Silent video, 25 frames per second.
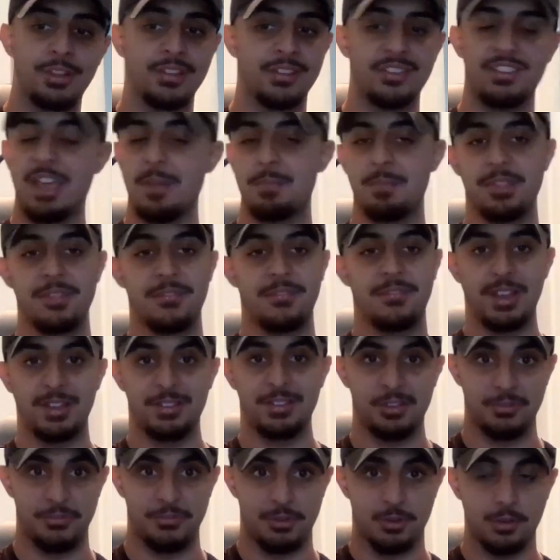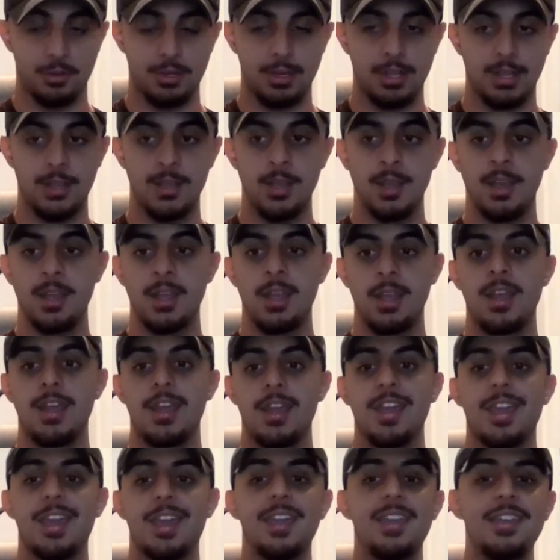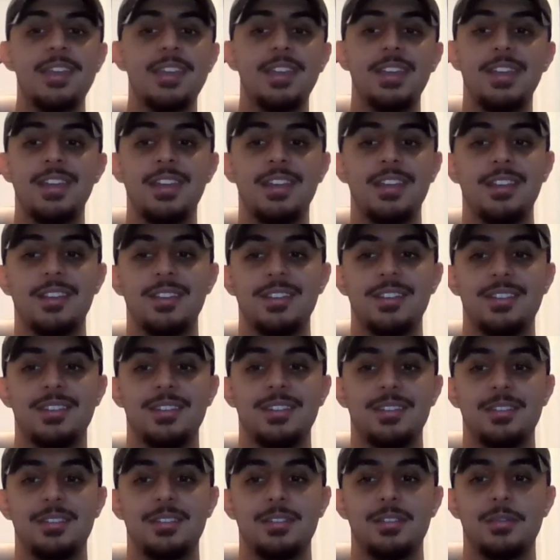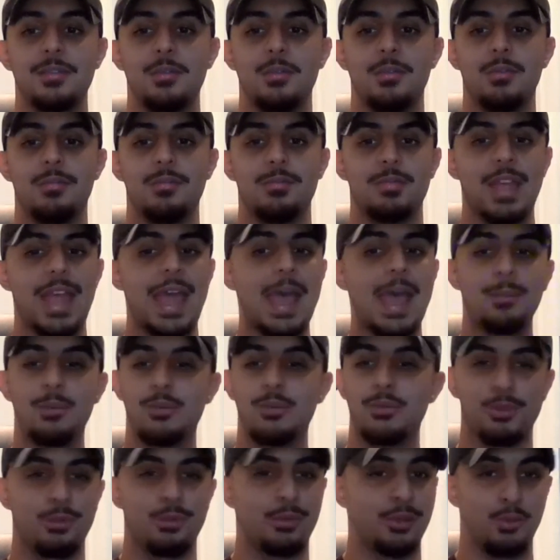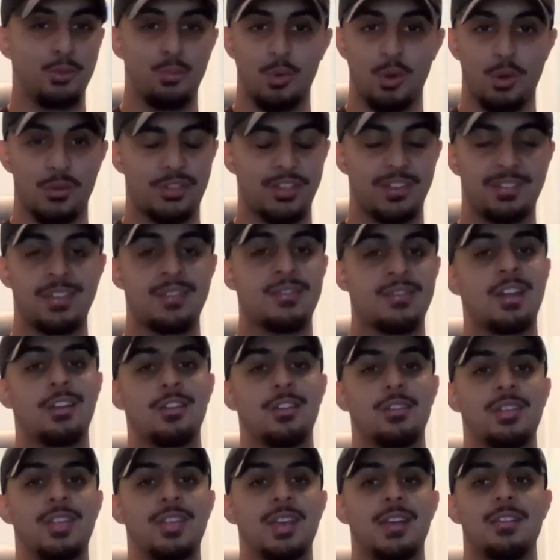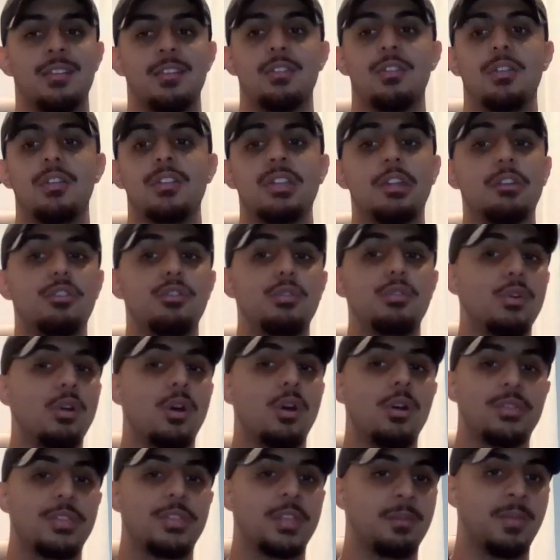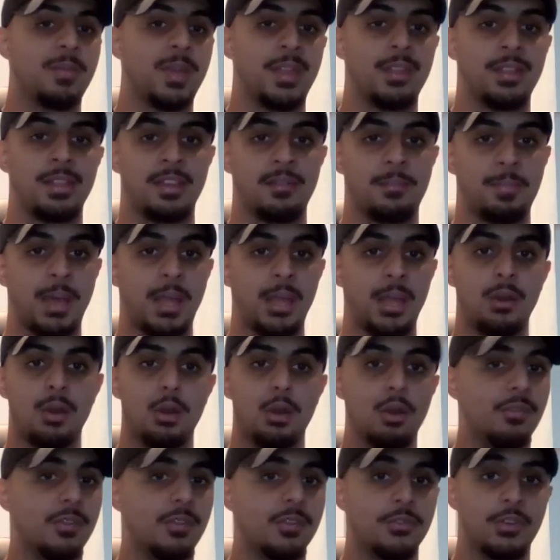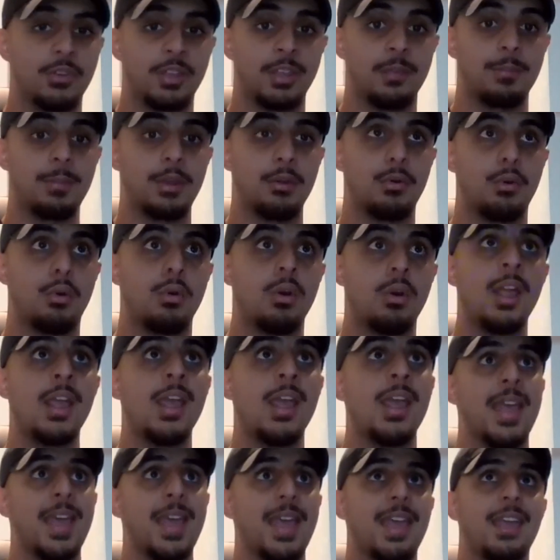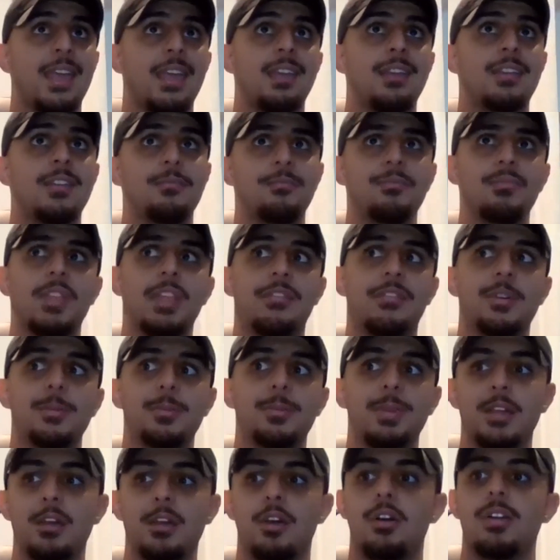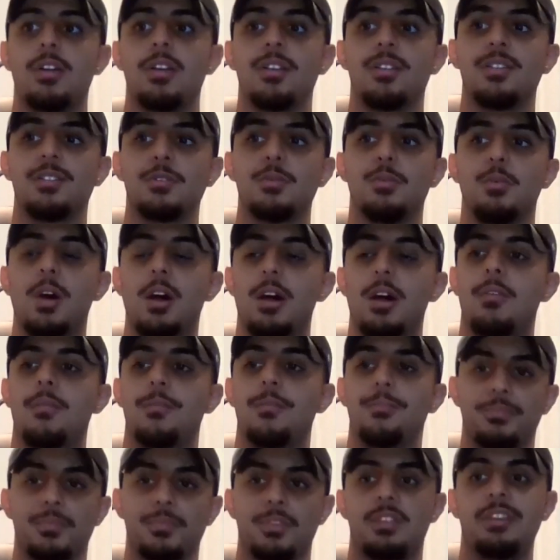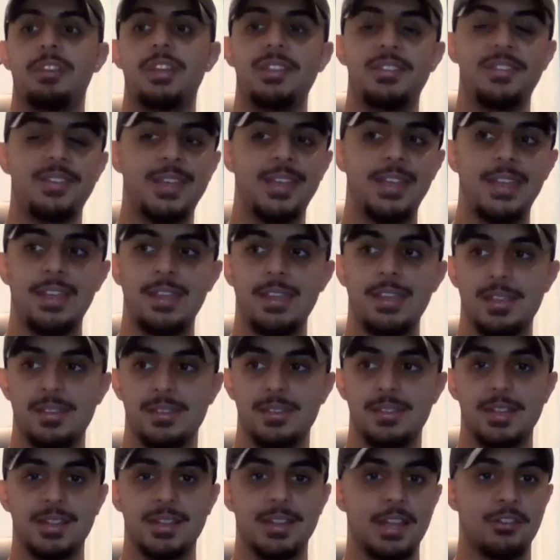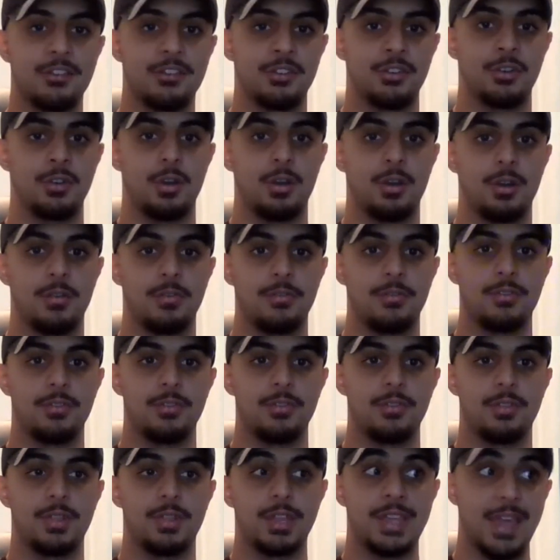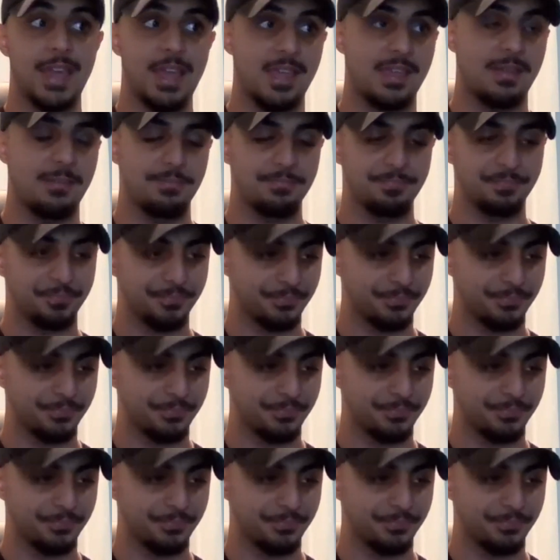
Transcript: slap in the face to Fogarty. He is absolutely worth the $700,000. I do not think Manly have paid overs for him at all. And if I'm being honest, while DCE is a legend of the game,